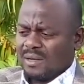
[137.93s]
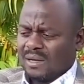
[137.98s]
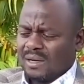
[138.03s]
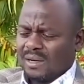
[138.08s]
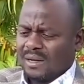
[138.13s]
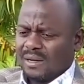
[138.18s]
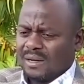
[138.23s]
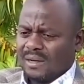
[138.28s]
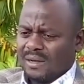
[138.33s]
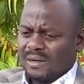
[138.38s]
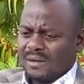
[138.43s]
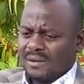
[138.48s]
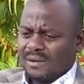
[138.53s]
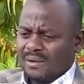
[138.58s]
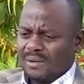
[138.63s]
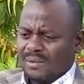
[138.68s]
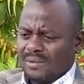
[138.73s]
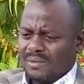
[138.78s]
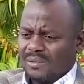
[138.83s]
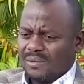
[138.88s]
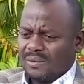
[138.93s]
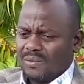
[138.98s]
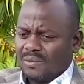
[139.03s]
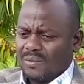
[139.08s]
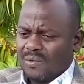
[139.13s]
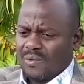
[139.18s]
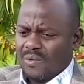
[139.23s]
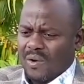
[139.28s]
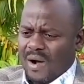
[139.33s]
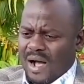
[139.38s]
uh,
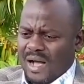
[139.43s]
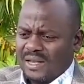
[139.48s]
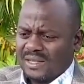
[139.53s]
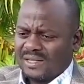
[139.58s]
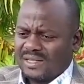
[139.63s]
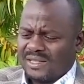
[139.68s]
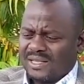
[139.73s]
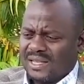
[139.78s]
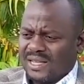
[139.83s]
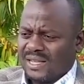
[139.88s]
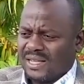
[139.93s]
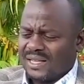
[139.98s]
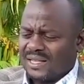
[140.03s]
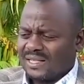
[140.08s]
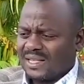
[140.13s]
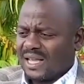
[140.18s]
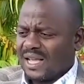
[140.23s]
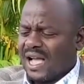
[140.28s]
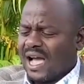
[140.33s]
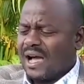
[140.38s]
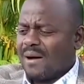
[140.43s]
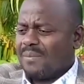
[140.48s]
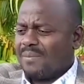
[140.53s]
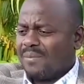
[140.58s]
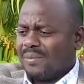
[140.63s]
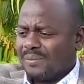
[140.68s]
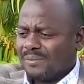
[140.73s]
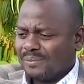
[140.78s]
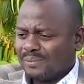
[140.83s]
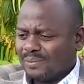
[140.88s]
once there is a gap,
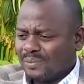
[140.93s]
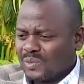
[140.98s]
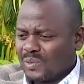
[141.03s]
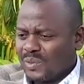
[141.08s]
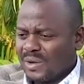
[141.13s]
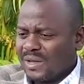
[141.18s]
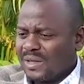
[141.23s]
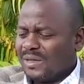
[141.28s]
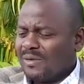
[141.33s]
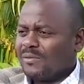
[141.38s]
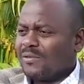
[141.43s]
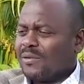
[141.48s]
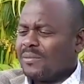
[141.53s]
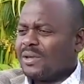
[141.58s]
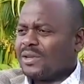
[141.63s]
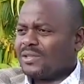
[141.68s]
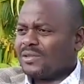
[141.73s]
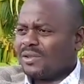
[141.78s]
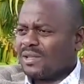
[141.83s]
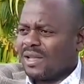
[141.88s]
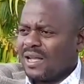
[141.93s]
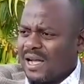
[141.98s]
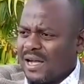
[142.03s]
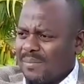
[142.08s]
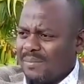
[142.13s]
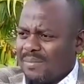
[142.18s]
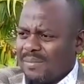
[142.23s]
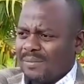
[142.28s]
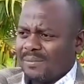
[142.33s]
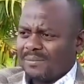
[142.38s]
information
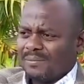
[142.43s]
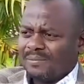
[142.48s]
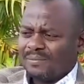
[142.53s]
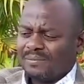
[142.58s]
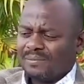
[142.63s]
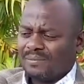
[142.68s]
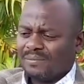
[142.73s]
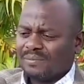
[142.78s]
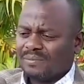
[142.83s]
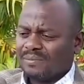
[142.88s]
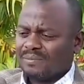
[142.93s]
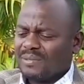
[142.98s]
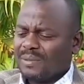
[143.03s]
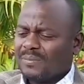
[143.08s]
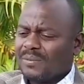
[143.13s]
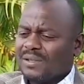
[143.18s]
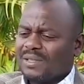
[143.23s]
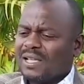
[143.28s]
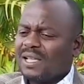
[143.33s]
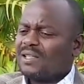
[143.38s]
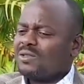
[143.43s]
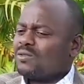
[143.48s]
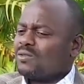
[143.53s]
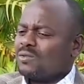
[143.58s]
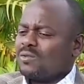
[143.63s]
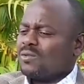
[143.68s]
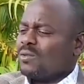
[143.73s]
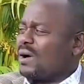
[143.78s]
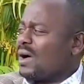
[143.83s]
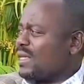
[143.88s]
gap, people tend
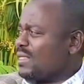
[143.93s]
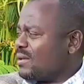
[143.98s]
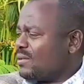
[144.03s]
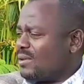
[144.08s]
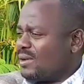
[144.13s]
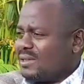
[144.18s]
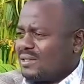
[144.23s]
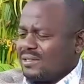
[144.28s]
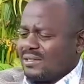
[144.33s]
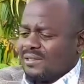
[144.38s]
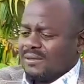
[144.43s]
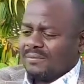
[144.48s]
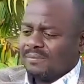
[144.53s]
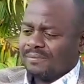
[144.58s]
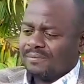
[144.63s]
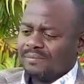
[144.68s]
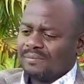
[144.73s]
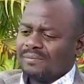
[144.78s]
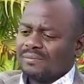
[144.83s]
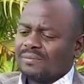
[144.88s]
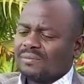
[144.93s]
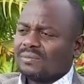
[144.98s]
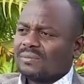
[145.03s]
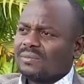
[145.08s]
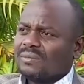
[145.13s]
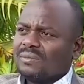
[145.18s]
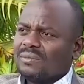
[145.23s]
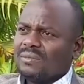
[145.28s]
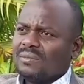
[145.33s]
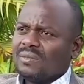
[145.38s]
to do otherwise.
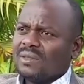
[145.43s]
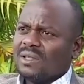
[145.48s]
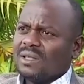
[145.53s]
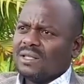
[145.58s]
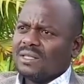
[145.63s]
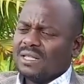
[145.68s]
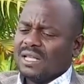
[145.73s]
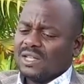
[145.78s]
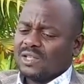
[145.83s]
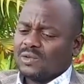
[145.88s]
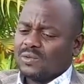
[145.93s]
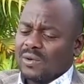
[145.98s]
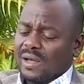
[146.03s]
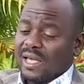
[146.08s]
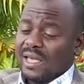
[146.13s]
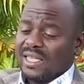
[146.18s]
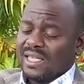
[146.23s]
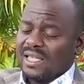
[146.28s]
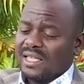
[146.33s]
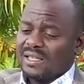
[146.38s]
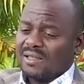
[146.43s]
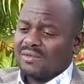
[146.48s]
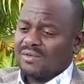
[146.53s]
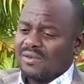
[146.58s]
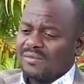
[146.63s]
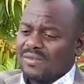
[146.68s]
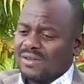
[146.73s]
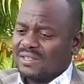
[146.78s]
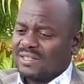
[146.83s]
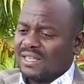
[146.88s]
That's why I needed
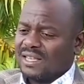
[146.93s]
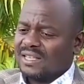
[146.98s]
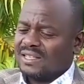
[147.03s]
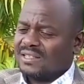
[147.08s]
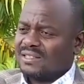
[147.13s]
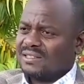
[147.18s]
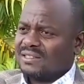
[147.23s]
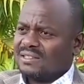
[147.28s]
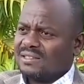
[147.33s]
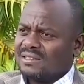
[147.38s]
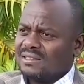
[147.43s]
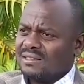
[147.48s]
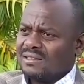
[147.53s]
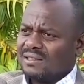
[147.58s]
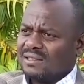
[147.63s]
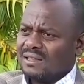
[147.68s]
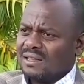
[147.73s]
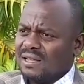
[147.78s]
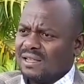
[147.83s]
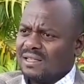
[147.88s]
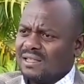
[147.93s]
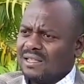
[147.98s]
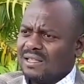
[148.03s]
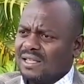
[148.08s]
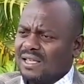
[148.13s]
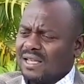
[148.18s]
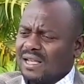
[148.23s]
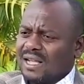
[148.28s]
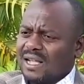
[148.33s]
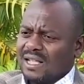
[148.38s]
to emphasize and
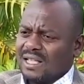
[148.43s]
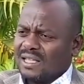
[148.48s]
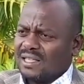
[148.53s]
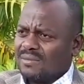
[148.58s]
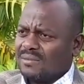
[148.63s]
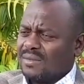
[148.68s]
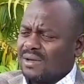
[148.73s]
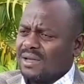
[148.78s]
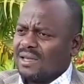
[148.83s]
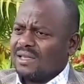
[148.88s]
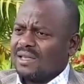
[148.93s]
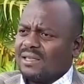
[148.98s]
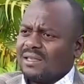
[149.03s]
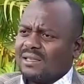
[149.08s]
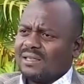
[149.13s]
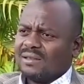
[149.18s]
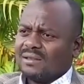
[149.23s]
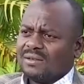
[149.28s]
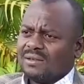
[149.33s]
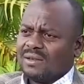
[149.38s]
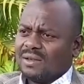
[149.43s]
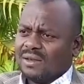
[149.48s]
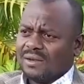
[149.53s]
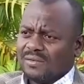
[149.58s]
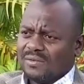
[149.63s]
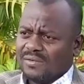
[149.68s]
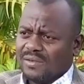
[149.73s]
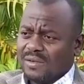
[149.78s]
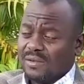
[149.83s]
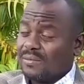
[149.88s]
encourage my
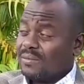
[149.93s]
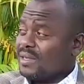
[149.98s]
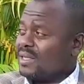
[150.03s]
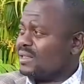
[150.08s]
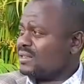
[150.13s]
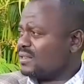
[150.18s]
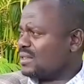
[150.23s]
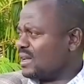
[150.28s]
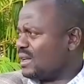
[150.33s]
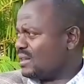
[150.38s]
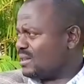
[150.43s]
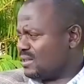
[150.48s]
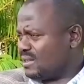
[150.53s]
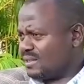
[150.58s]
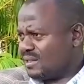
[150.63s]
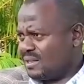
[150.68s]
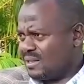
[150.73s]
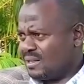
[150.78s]
uh, fellow ministers